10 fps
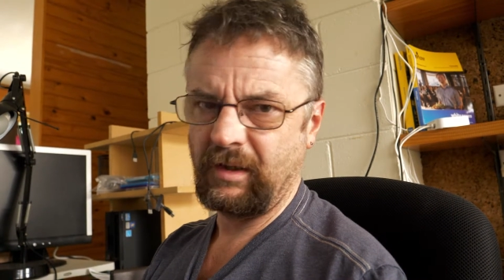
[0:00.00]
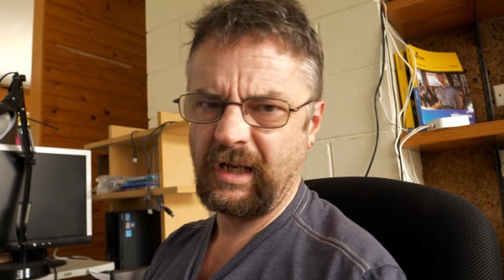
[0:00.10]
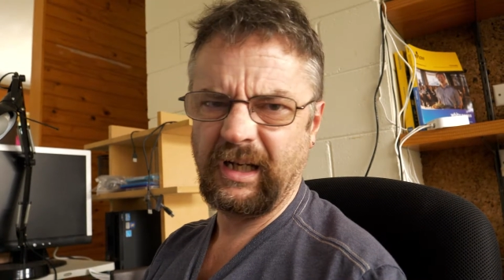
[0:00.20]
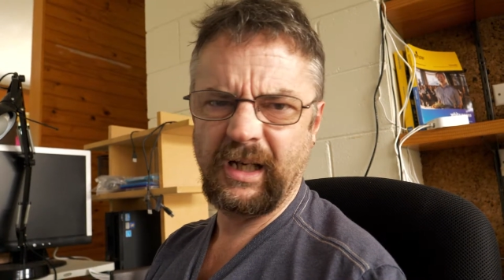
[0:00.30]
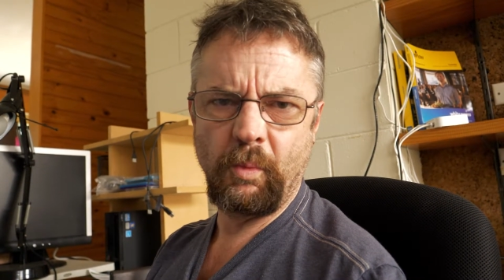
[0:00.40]
a
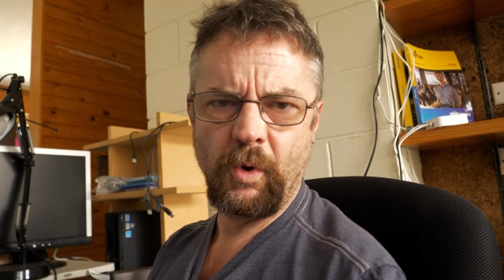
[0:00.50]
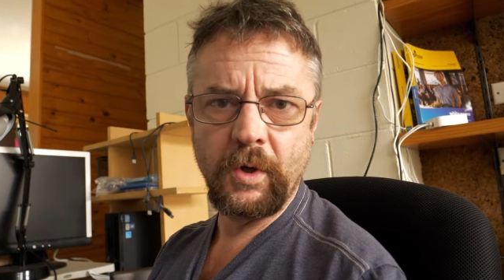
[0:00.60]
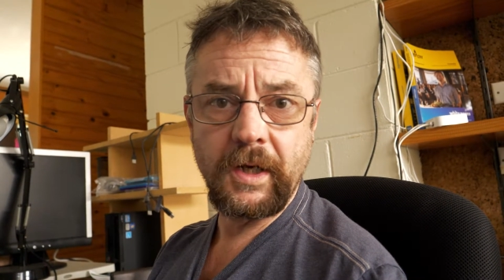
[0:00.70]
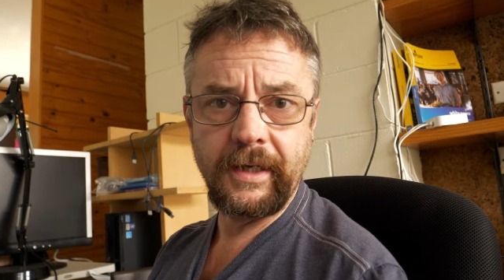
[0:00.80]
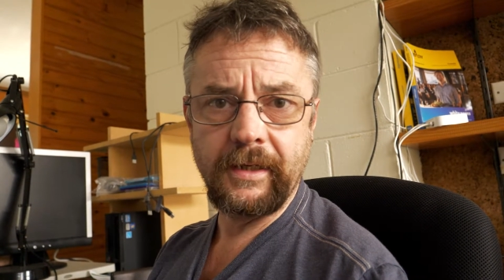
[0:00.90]
little
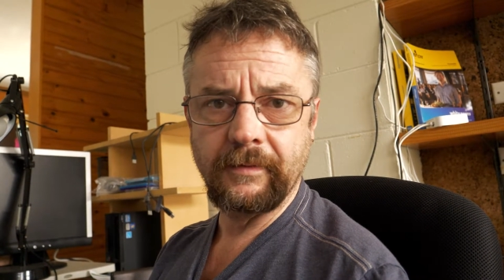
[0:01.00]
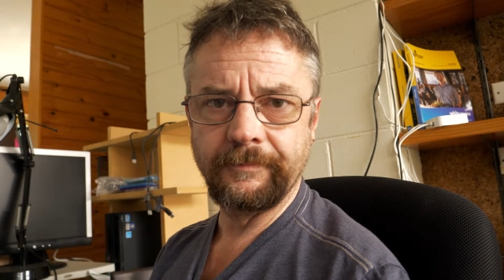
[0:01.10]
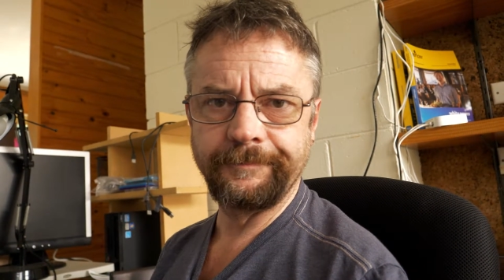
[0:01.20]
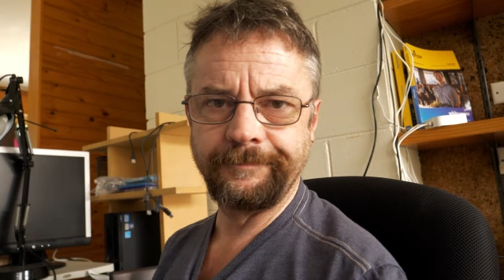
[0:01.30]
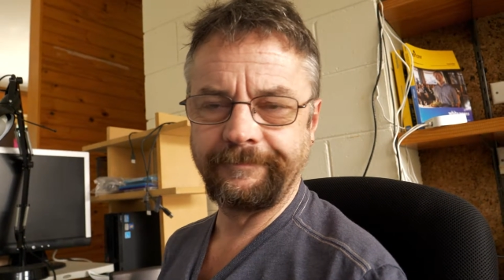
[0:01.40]
wonky?
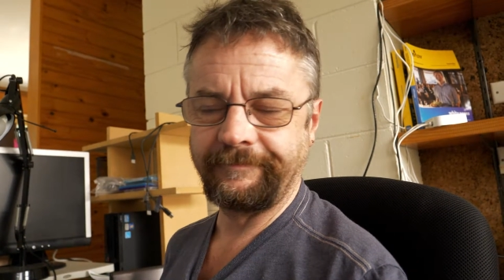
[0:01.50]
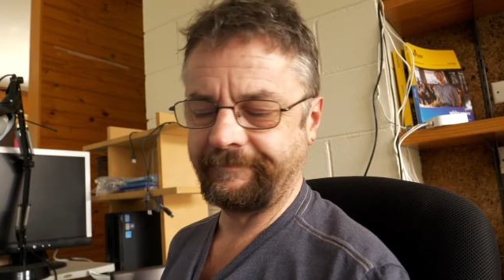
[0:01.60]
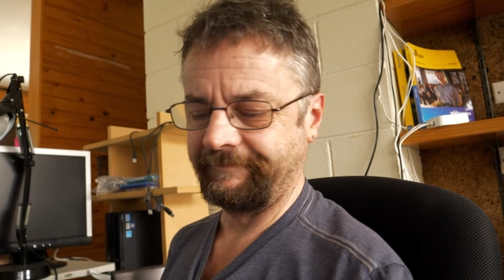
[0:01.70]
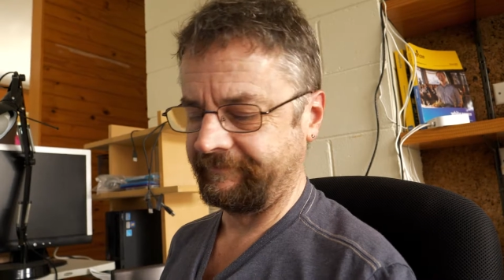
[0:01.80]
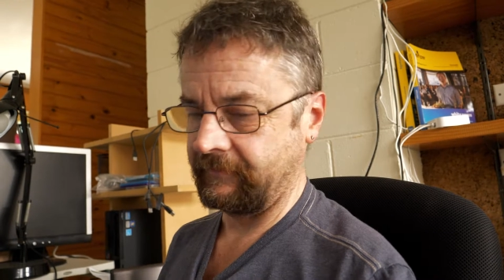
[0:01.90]

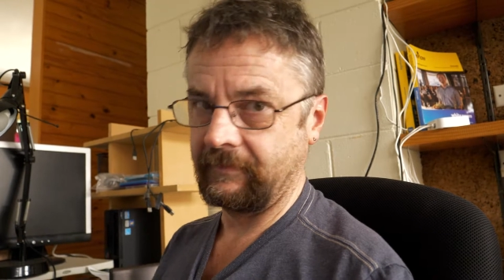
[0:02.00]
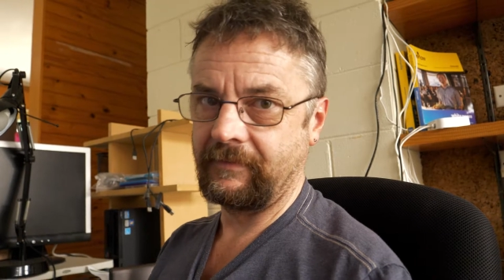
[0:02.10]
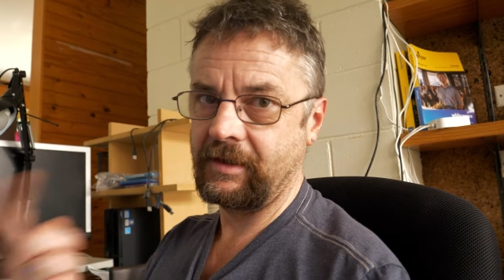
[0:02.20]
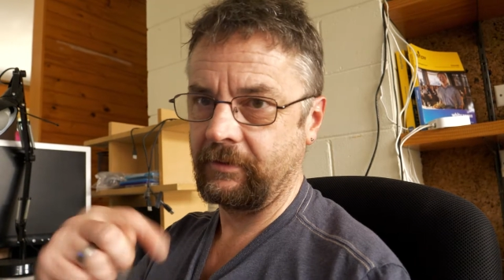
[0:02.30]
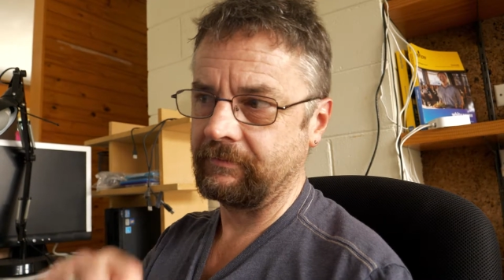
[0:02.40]

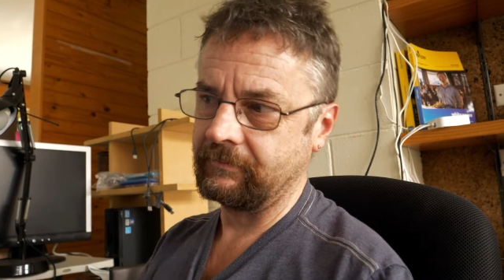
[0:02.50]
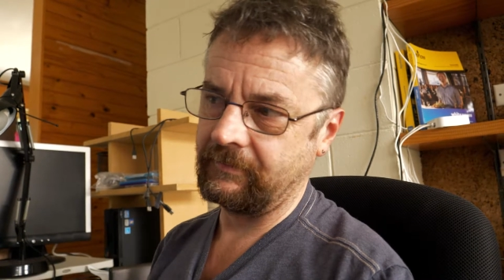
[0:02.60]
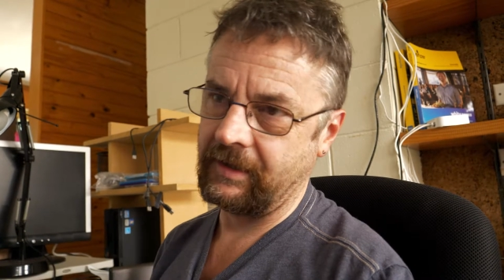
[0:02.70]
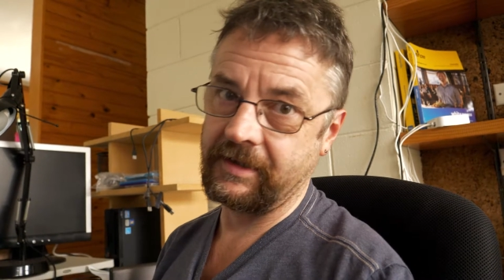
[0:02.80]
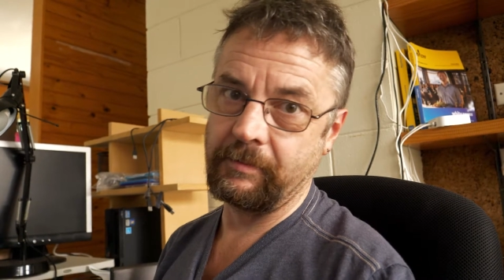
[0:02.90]
So
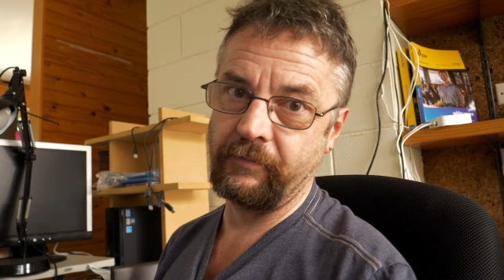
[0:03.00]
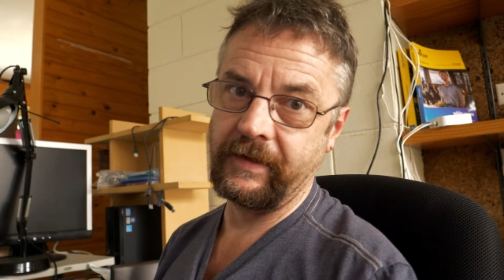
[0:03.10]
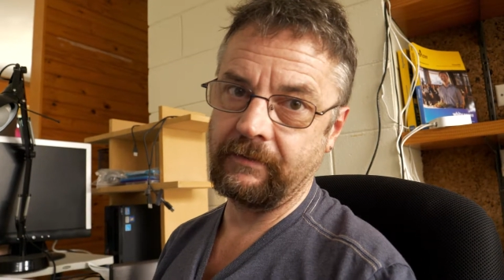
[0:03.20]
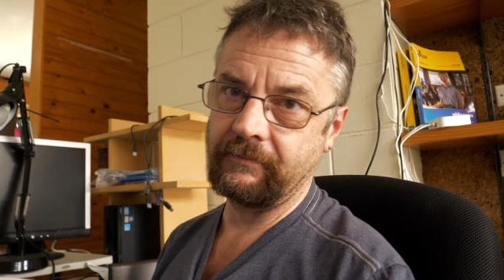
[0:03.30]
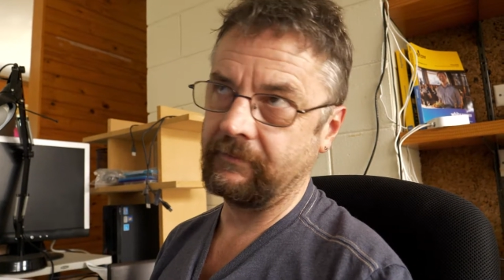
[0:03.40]
here's the
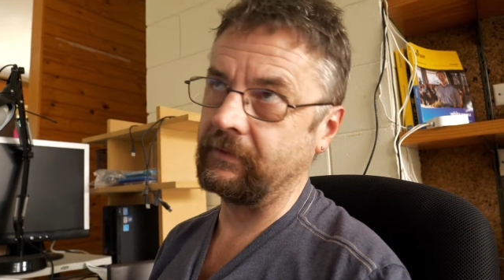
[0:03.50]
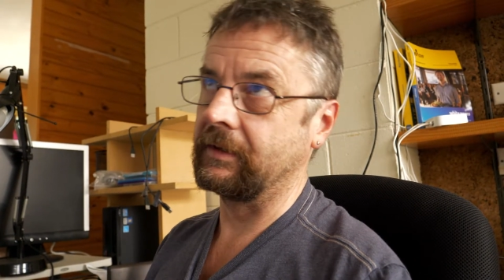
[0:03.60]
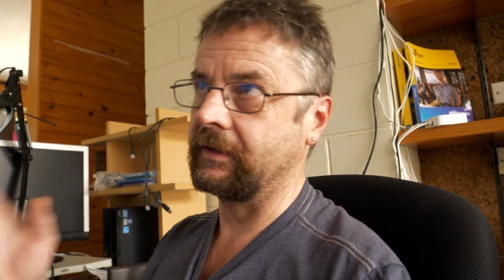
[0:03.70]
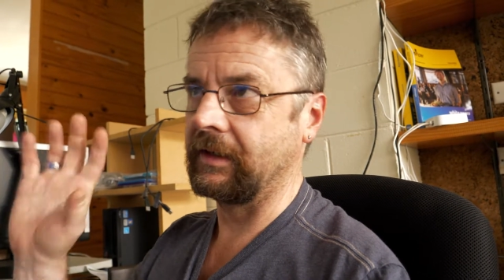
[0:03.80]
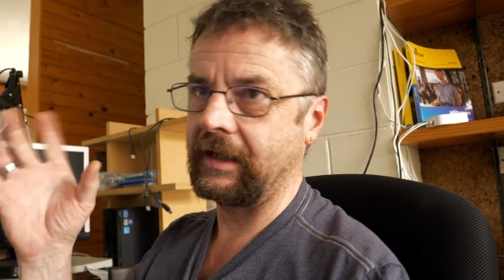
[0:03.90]
movie, a
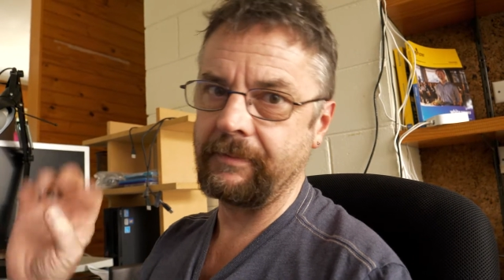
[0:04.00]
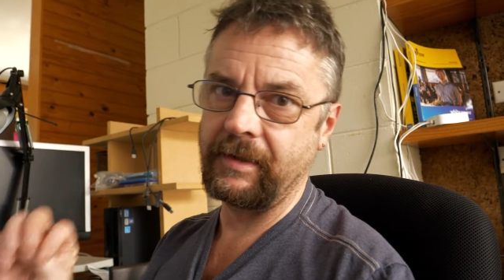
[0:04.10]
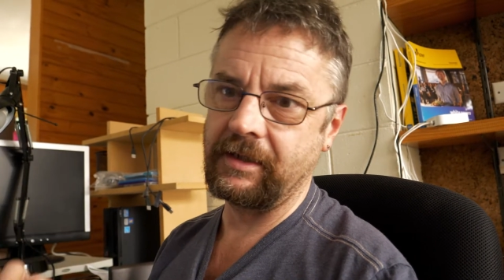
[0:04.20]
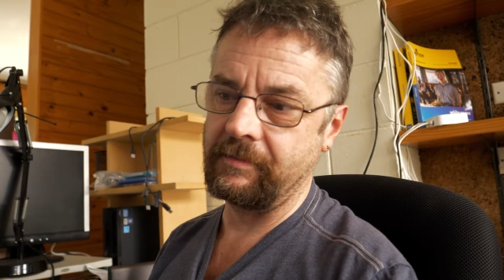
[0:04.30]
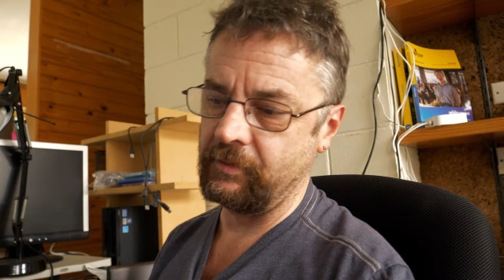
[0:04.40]
little
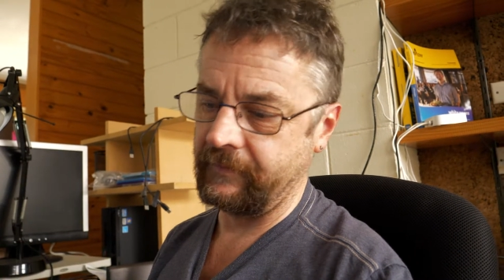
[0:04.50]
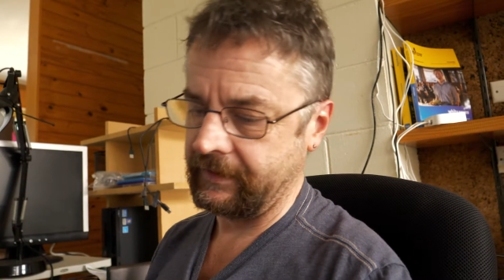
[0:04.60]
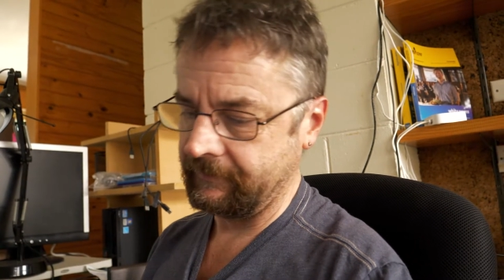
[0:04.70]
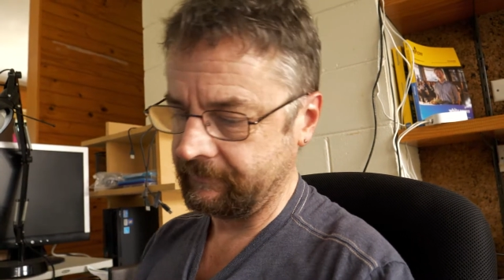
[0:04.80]
animated movie.